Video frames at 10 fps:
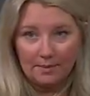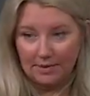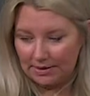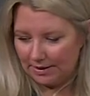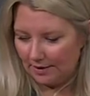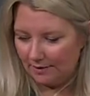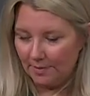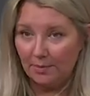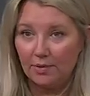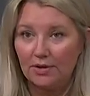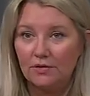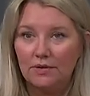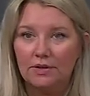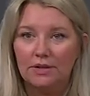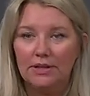I'm gonna clean off my brush
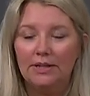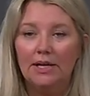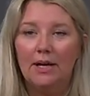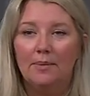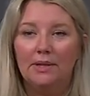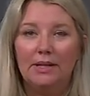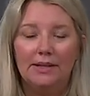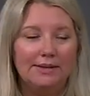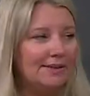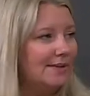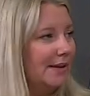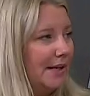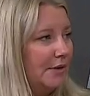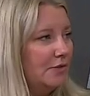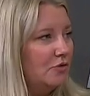real good. I'm gonna let this
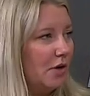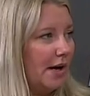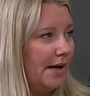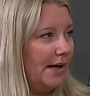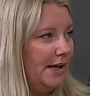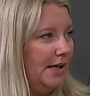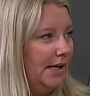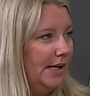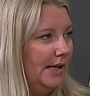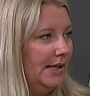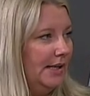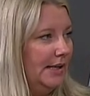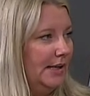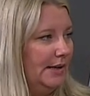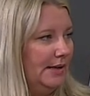layer dry.
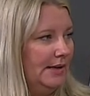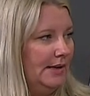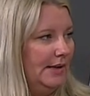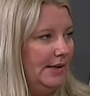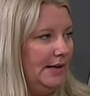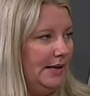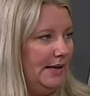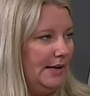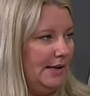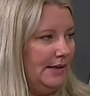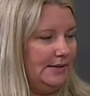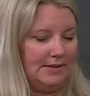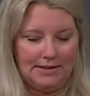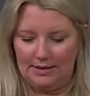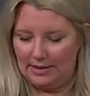
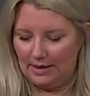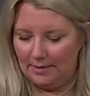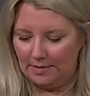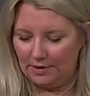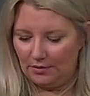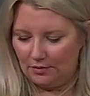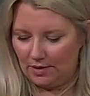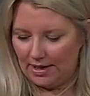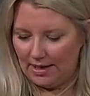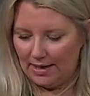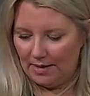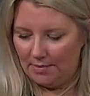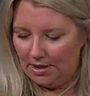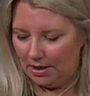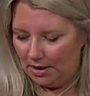And I'm gonna grab
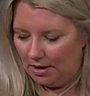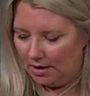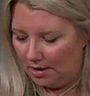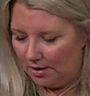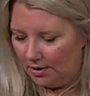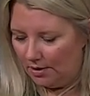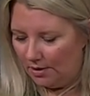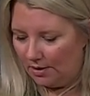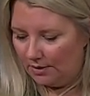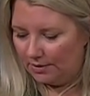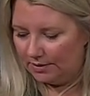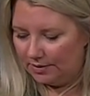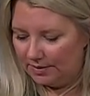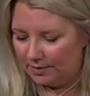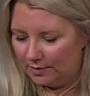our
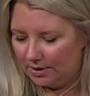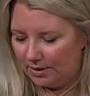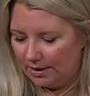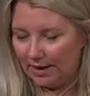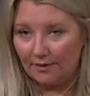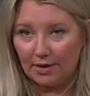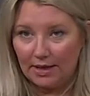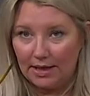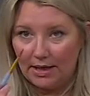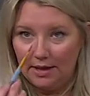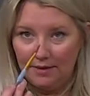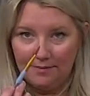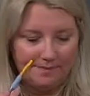little square guy right here.